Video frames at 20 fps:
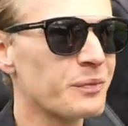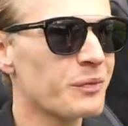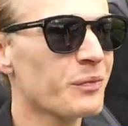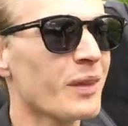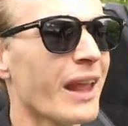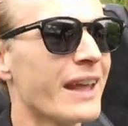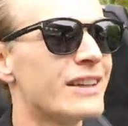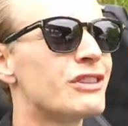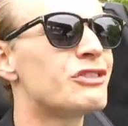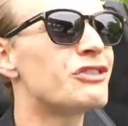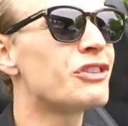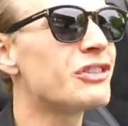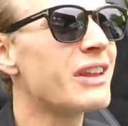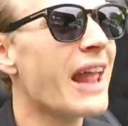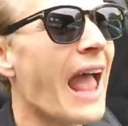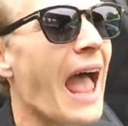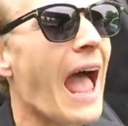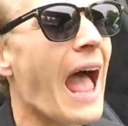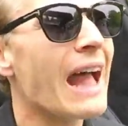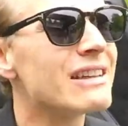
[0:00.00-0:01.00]
And it just
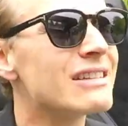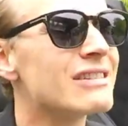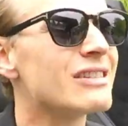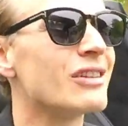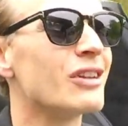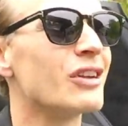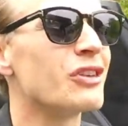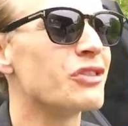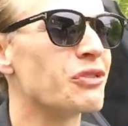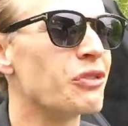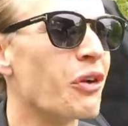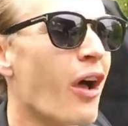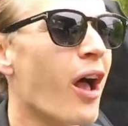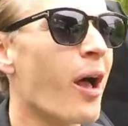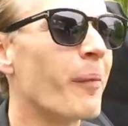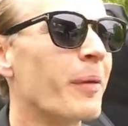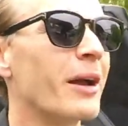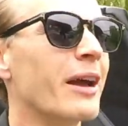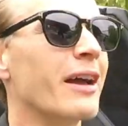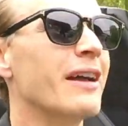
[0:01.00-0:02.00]
adds to the
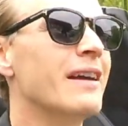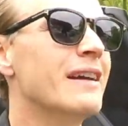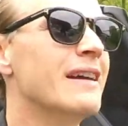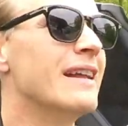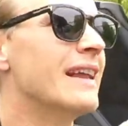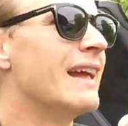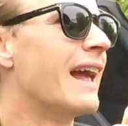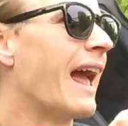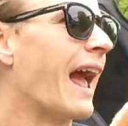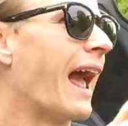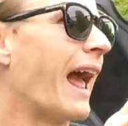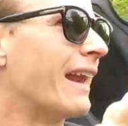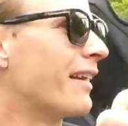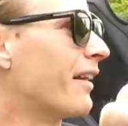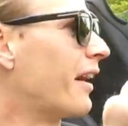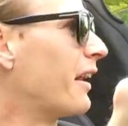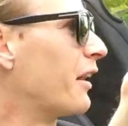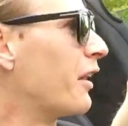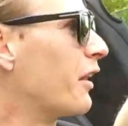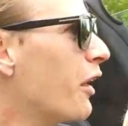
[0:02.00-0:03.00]
drama, and
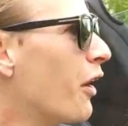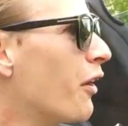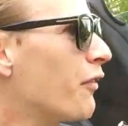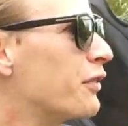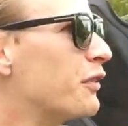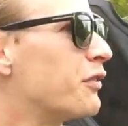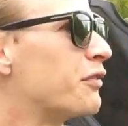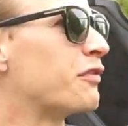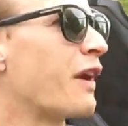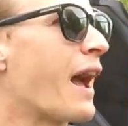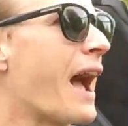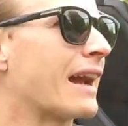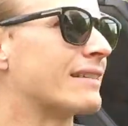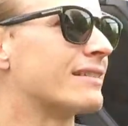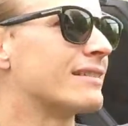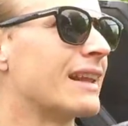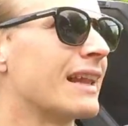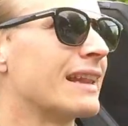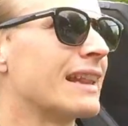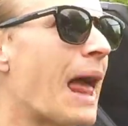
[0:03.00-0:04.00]
I love the fact
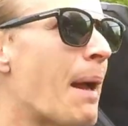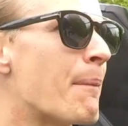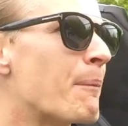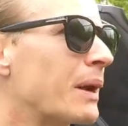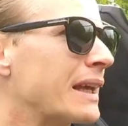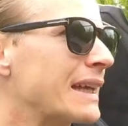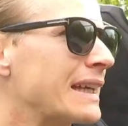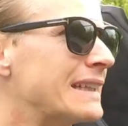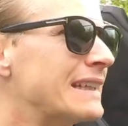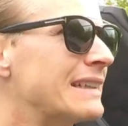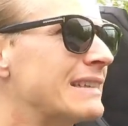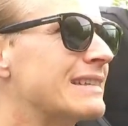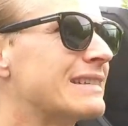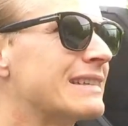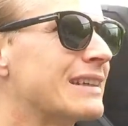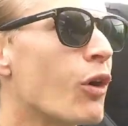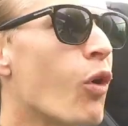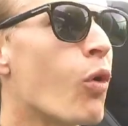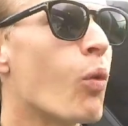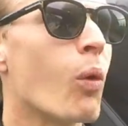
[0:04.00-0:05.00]
that Lamborghini
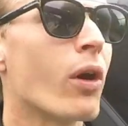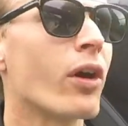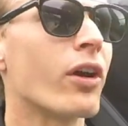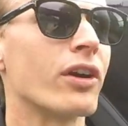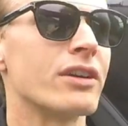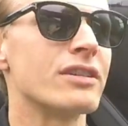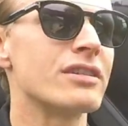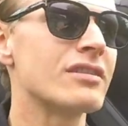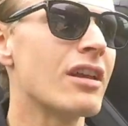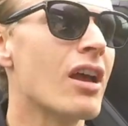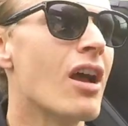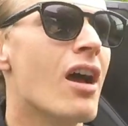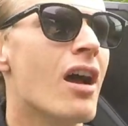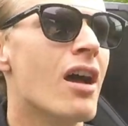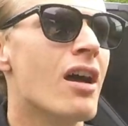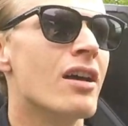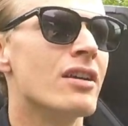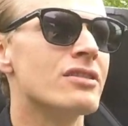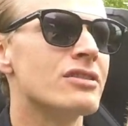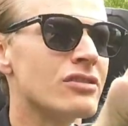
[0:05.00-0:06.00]
still works
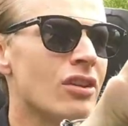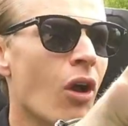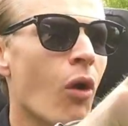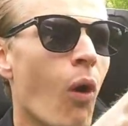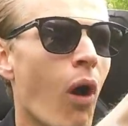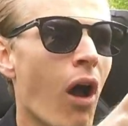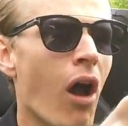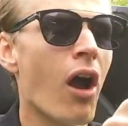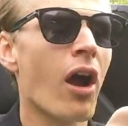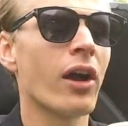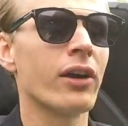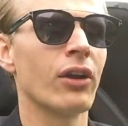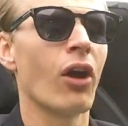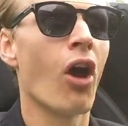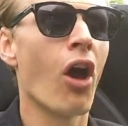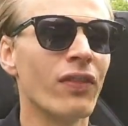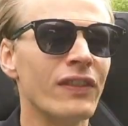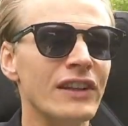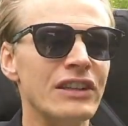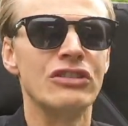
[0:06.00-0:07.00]
so hard
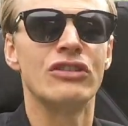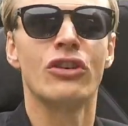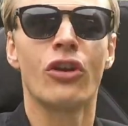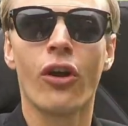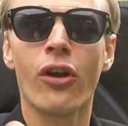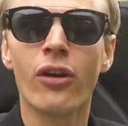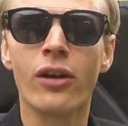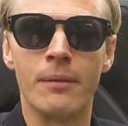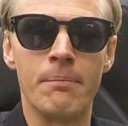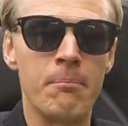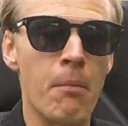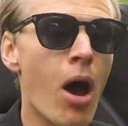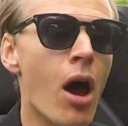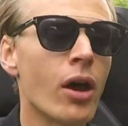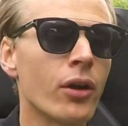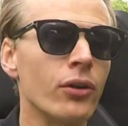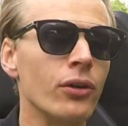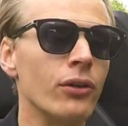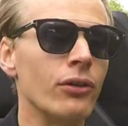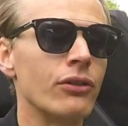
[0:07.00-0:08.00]
on these current
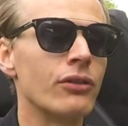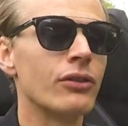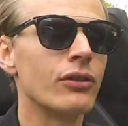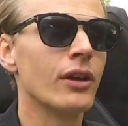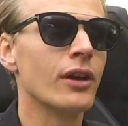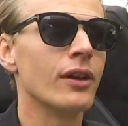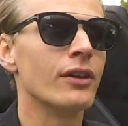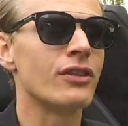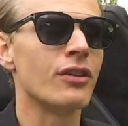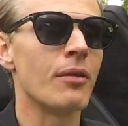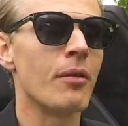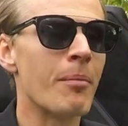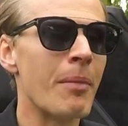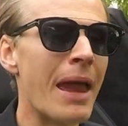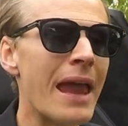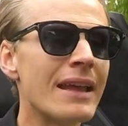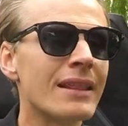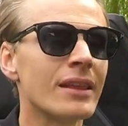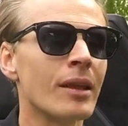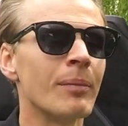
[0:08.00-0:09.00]
models to
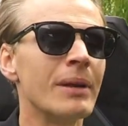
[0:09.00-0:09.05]
make them